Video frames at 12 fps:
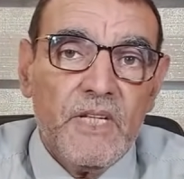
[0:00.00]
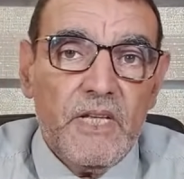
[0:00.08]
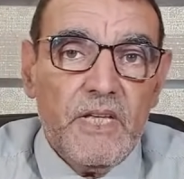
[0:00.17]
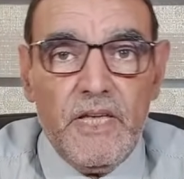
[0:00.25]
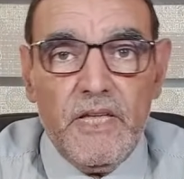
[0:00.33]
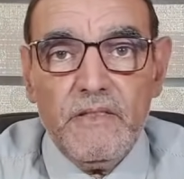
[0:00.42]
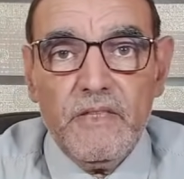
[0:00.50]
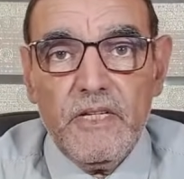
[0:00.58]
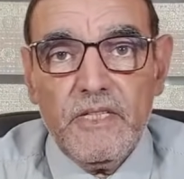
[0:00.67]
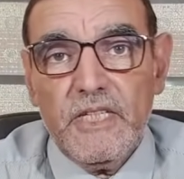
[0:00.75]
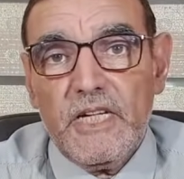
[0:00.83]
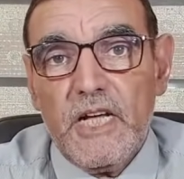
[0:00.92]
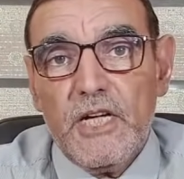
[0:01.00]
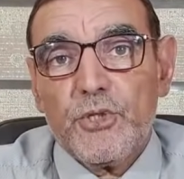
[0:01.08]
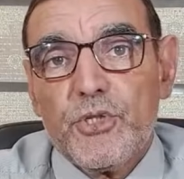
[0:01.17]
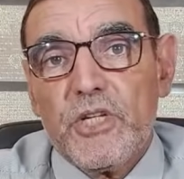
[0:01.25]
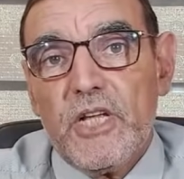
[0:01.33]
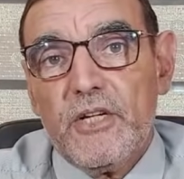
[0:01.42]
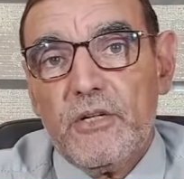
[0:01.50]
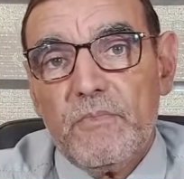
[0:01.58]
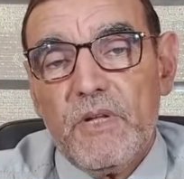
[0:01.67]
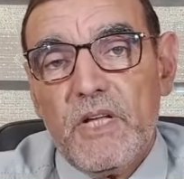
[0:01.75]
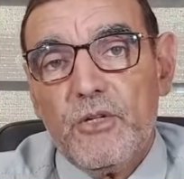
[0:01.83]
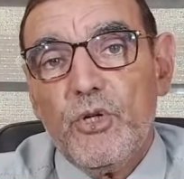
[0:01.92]
And there are
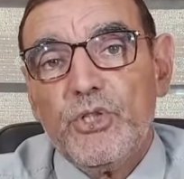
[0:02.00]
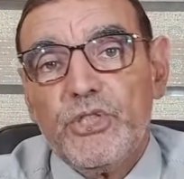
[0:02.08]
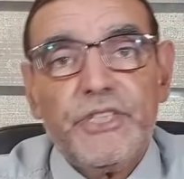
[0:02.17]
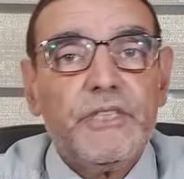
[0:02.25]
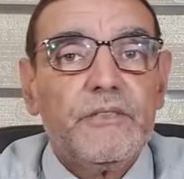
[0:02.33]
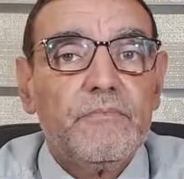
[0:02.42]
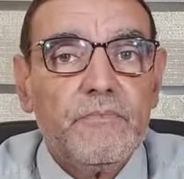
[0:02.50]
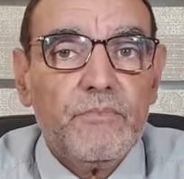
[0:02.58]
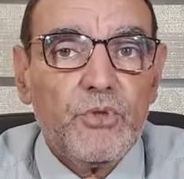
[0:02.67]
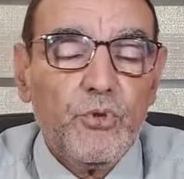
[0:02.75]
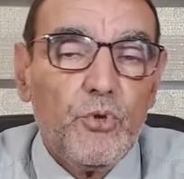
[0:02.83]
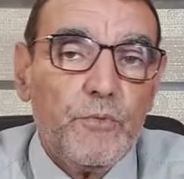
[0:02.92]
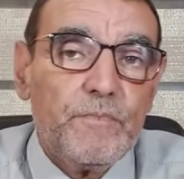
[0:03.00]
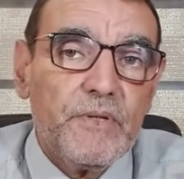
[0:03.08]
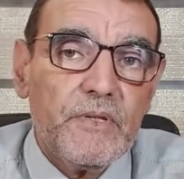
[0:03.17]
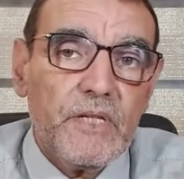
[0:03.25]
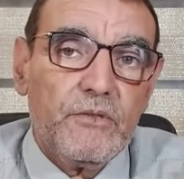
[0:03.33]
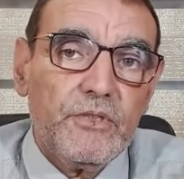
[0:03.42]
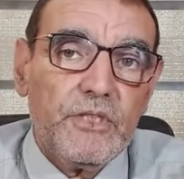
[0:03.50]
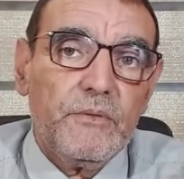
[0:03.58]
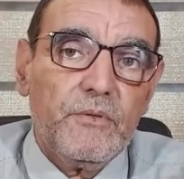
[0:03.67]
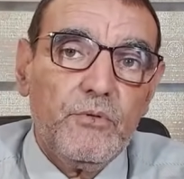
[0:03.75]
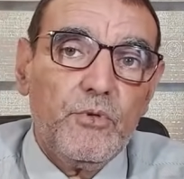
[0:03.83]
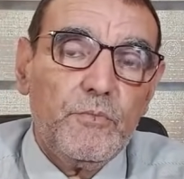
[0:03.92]
another group
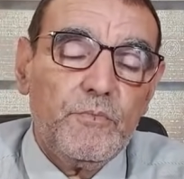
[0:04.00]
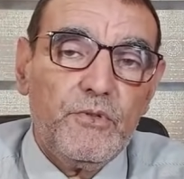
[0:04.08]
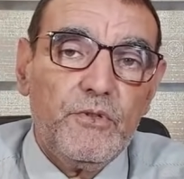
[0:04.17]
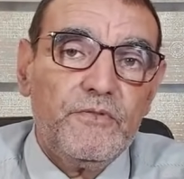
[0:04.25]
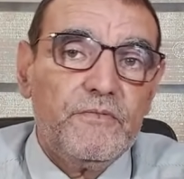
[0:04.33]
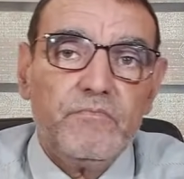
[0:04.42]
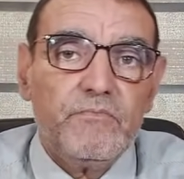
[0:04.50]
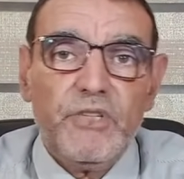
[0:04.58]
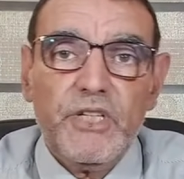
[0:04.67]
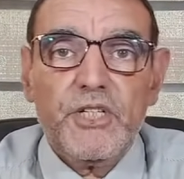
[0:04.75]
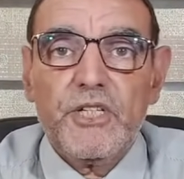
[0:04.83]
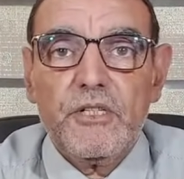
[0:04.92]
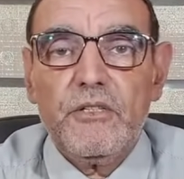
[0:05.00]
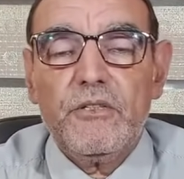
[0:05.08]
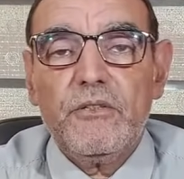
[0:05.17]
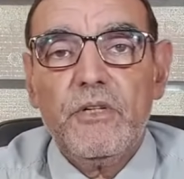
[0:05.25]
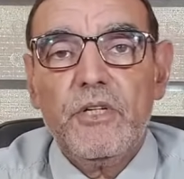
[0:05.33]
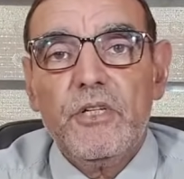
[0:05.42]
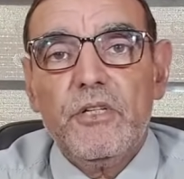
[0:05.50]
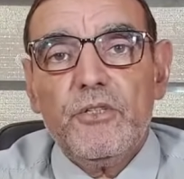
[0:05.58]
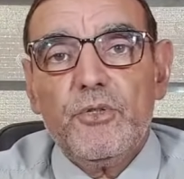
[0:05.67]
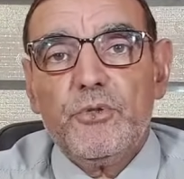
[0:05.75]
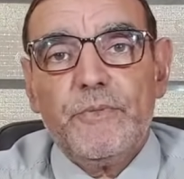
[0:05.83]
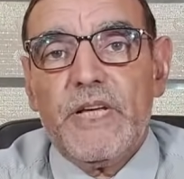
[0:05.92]
of which
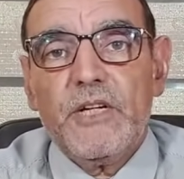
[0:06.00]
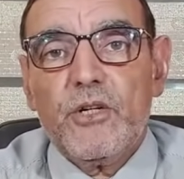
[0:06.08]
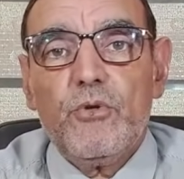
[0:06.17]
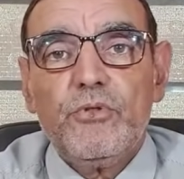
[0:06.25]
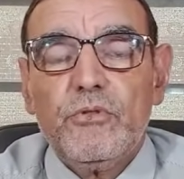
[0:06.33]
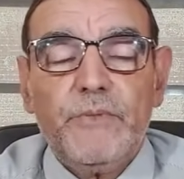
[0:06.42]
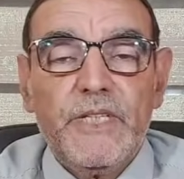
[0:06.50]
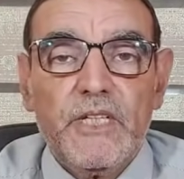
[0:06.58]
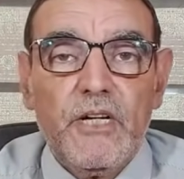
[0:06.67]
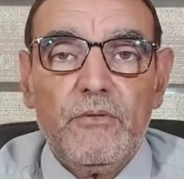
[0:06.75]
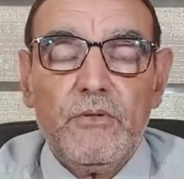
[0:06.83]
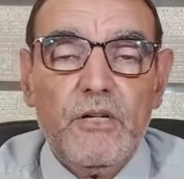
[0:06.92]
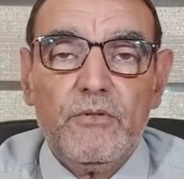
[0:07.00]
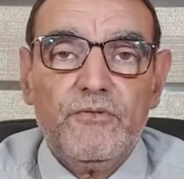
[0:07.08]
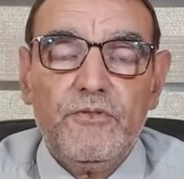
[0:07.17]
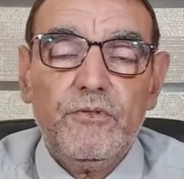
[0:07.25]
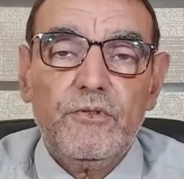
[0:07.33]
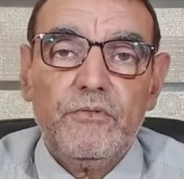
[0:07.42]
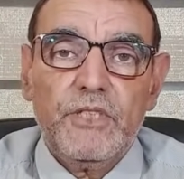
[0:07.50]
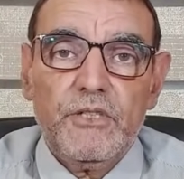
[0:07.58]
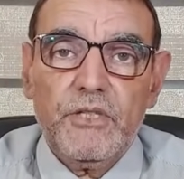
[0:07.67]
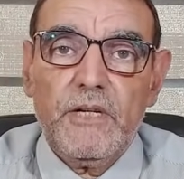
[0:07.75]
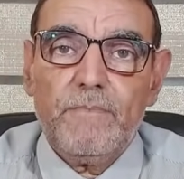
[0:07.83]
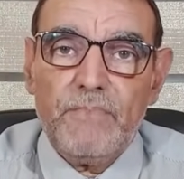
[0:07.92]
should be included with our food, which
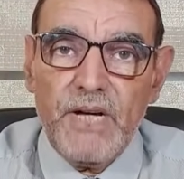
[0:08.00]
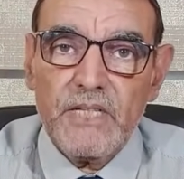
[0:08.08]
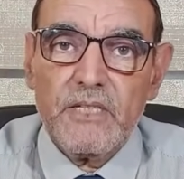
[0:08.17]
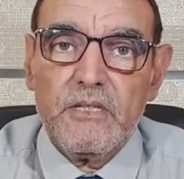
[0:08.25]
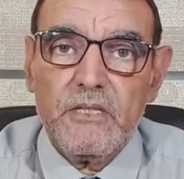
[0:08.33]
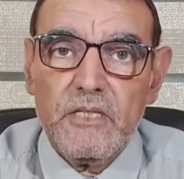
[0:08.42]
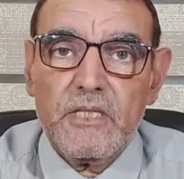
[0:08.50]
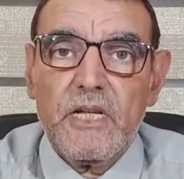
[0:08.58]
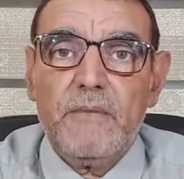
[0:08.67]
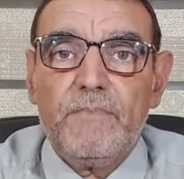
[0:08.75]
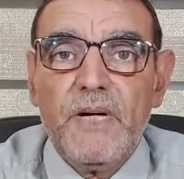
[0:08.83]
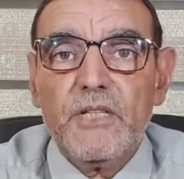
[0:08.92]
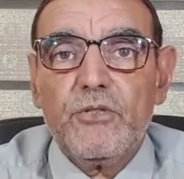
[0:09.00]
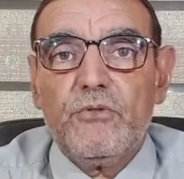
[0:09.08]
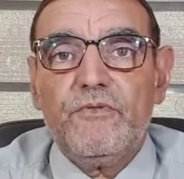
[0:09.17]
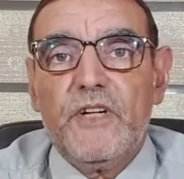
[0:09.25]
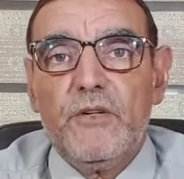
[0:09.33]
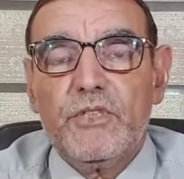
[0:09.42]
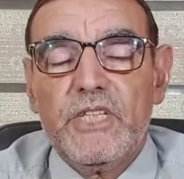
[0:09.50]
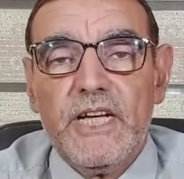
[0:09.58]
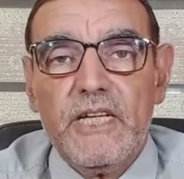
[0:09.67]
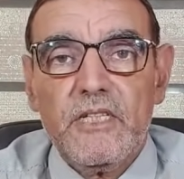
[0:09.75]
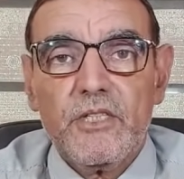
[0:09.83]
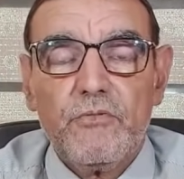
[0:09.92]
it's a part of our
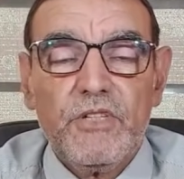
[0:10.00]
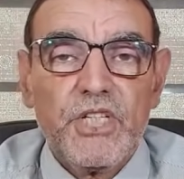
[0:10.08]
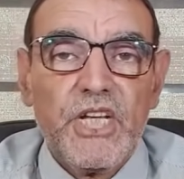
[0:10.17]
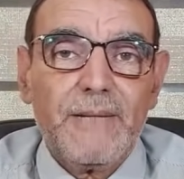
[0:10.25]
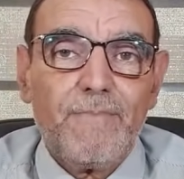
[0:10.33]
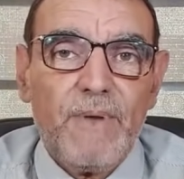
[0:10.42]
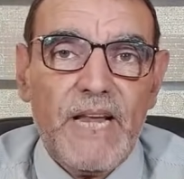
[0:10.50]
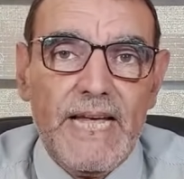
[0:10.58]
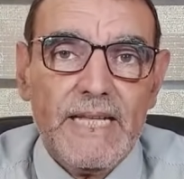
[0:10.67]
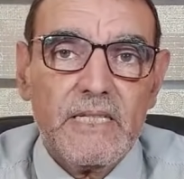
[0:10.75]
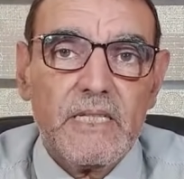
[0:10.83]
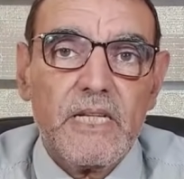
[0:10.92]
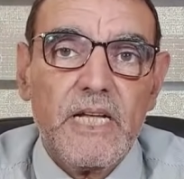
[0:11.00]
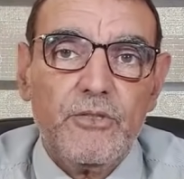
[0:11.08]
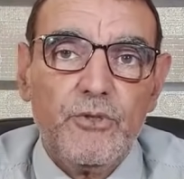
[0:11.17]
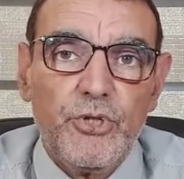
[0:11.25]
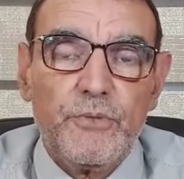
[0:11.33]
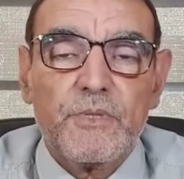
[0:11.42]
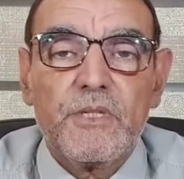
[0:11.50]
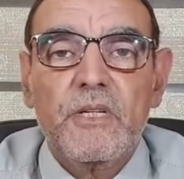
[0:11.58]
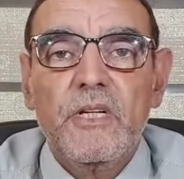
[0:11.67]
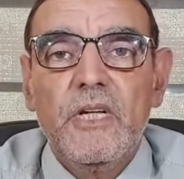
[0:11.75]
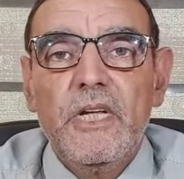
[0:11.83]
diet, which are plants and herbs.